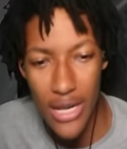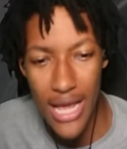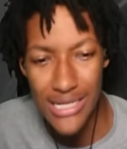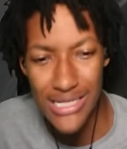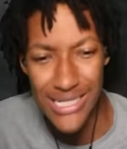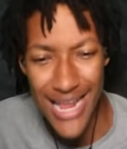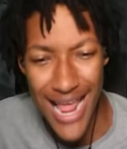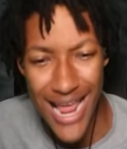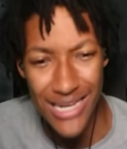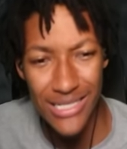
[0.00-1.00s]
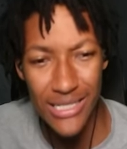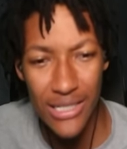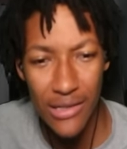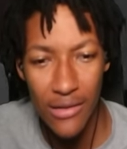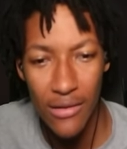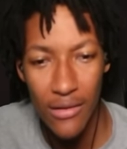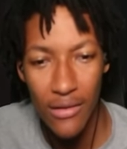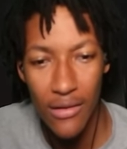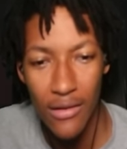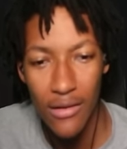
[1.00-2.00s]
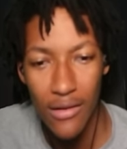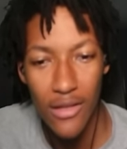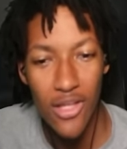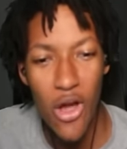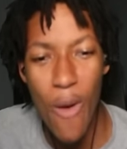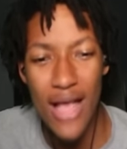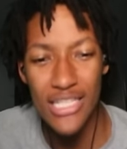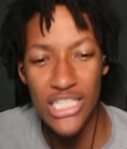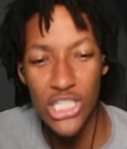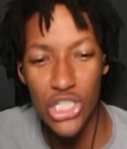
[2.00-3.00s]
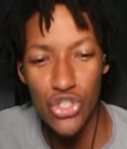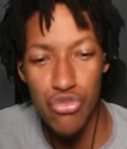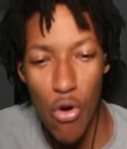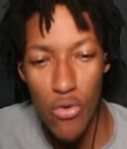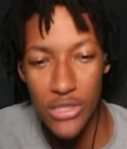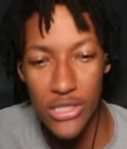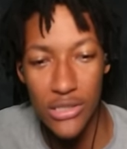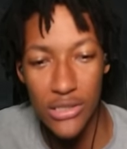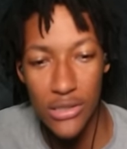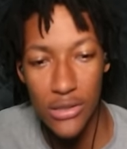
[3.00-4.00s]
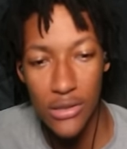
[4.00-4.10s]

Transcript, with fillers: as shit. Your ass is atrocious.